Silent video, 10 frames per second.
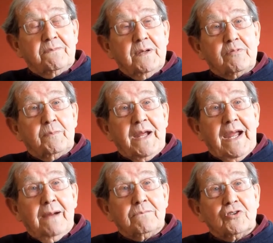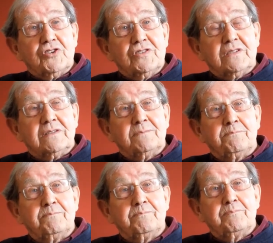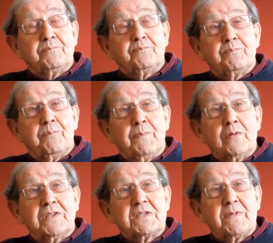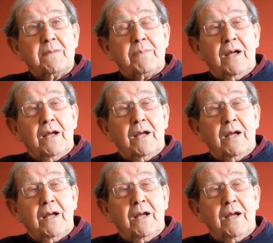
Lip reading: of people being ambushed and buildings being